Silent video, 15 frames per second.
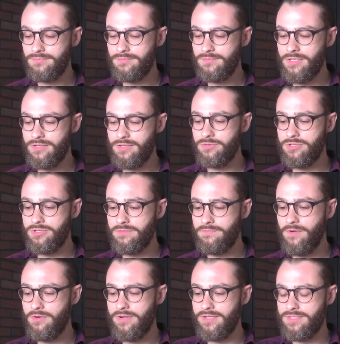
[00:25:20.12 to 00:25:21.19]
you, you should
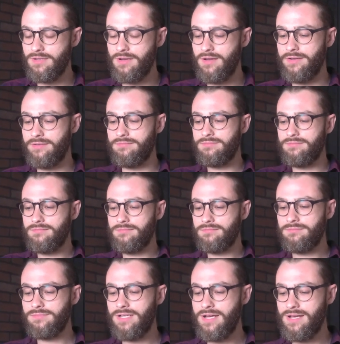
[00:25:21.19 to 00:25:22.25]
focus on
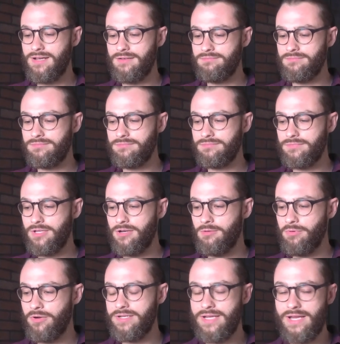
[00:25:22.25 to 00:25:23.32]
um, you know
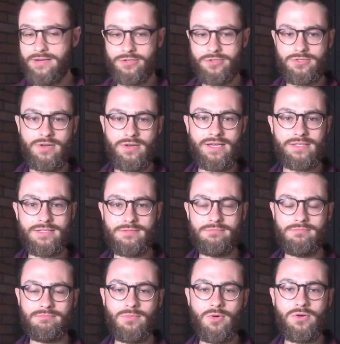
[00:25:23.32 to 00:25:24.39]
bringing out your strengths
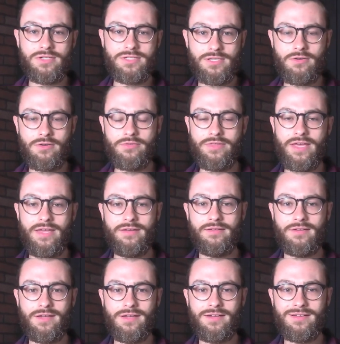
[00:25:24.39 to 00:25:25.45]
more so than
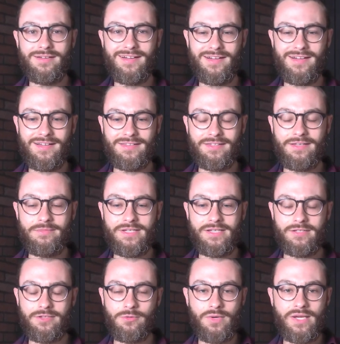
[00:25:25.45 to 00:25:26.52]
uh,
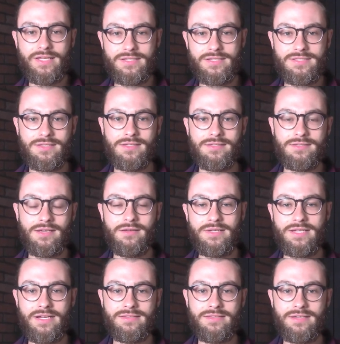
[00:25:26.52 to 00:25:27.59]
limiting your weaknesses. I
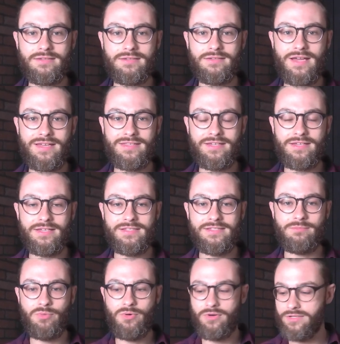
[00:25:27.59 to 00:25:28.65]
mean, I think I think it's
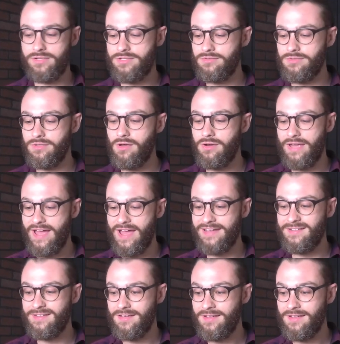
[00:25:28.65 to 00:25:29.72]
important to look
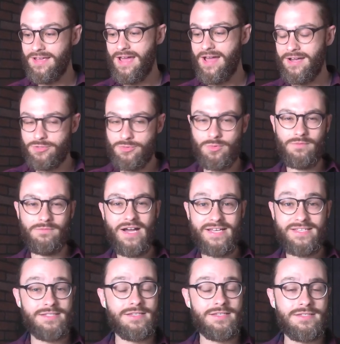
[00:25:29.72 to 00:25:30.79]
at actual
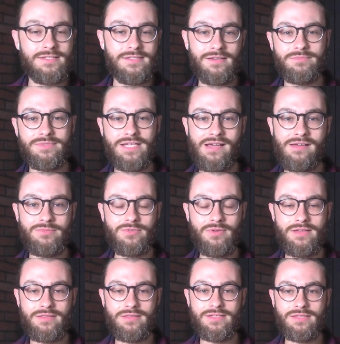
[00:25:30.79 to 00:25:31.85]
vices sometimes,
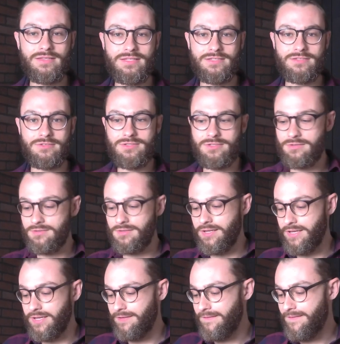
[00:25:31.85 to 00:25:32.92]
right? These, these are
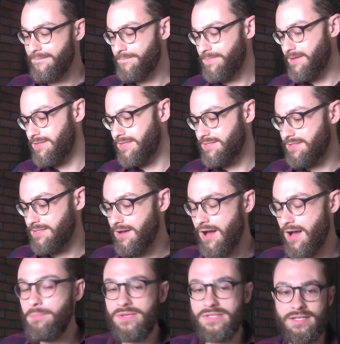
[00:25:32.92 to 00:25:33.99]
certainly, I mean, this is the
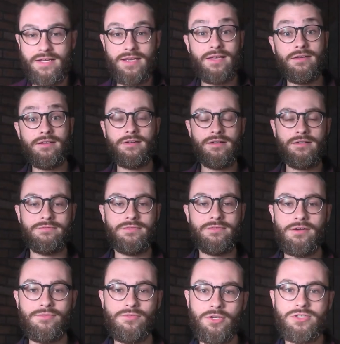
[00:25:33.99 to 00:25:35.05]
opposite end of
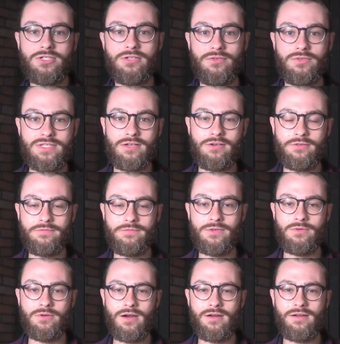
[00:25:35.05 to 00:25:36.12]
a virtue. So if
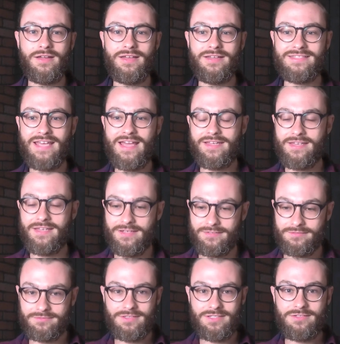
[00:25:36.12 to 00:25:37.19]
you are
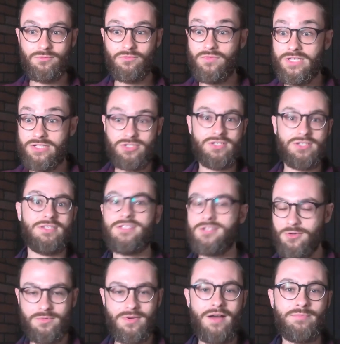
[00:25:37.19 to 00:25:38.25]
taking vicious,
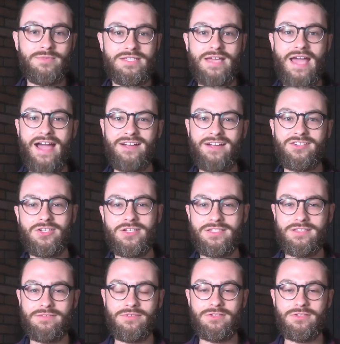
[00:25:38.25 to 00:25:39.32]
corrupt
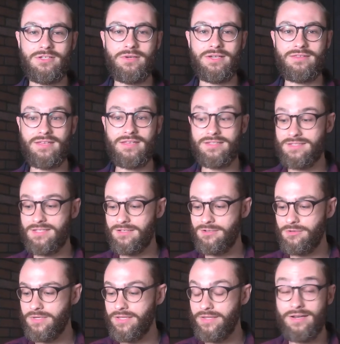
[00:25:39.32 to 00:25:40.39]
actions, if you're doing things that mm-hmm,
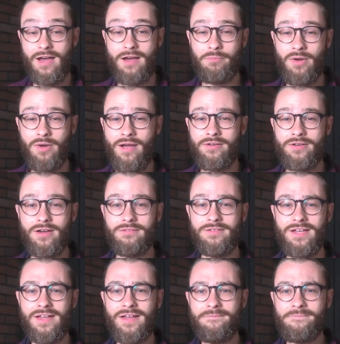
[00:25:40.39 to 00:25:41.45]
you're really mm-hmm. not proud of,
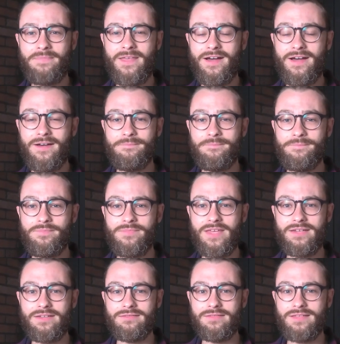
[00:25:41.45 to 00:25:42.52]
um,
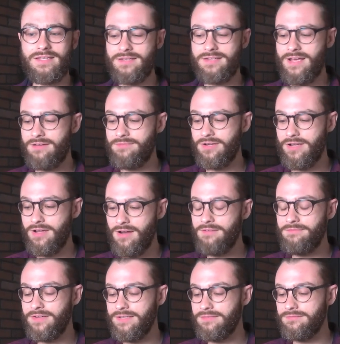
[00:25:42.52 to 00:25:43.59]
then then yeah, very
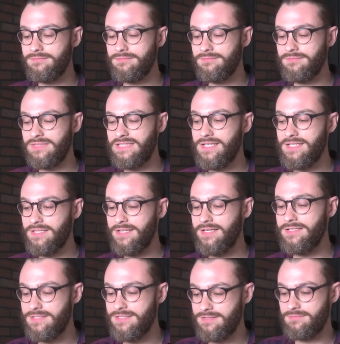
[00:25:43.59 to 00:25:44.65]
often this
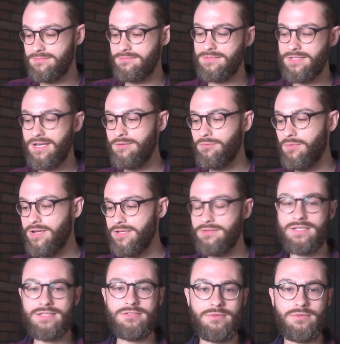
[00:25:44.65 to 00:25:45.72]
is kind of what you
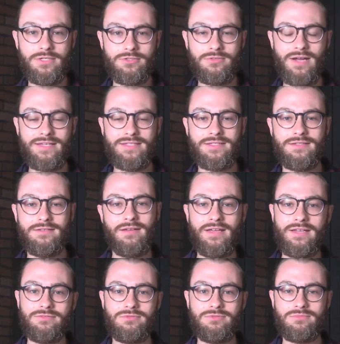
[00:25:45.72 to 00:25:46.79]
need to address and
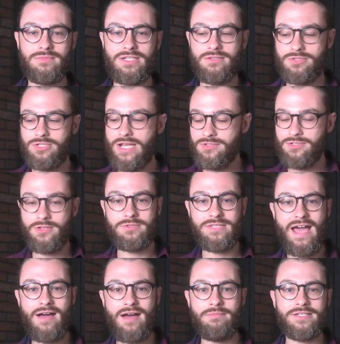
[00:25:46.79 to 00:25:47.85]
and change those
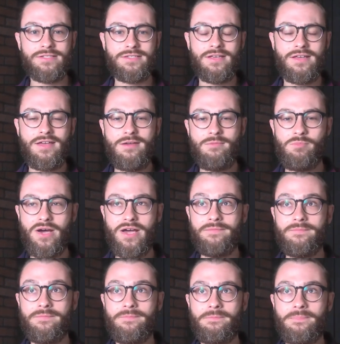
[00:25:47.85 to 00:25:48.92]
habits. But
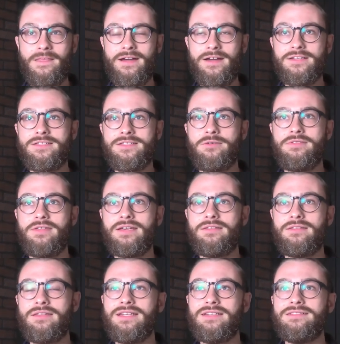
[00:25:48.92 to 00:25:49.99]
I also
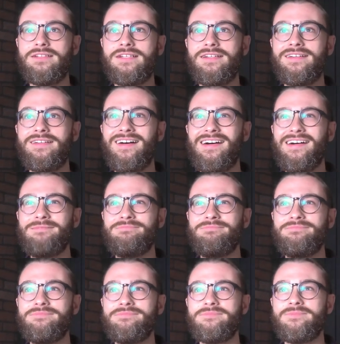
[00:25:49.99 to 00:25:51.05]
think that um,
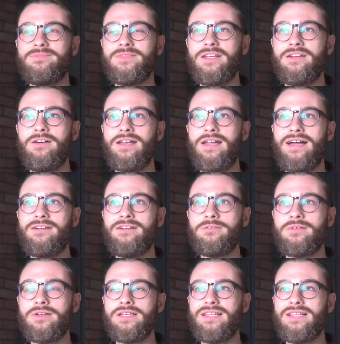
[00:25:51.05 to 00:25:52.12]
you know, I, I don't
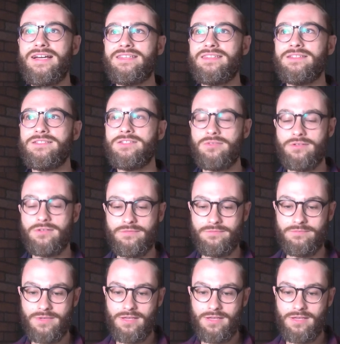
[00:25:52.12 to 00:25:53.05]
really like the sort of